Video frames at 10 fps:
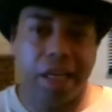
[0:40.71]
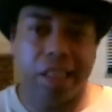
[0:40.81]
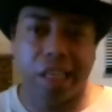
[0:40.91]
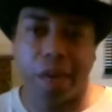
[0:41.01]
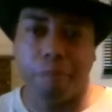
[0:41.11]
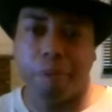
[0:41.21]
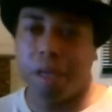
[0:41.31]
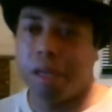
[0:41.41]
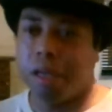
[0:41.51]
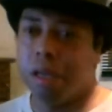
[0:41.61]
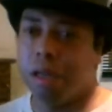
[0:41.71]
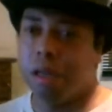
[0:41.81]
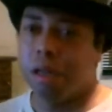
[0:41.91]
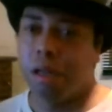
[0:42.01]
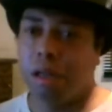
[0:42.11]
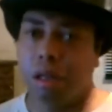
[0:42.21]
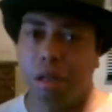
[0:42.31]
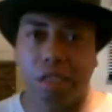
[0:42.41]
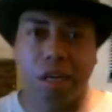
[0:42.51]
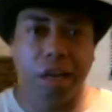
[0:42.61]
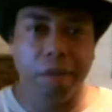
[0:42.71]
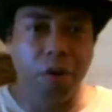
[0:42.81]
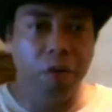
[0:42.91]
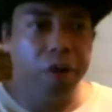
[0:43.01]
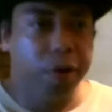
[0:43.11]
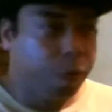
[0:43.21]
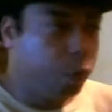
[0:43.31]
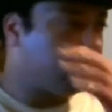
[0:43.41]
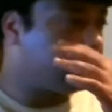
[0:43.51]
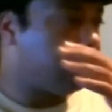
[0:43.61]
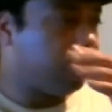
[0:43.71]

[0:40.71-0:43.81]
sappy, slave movie, which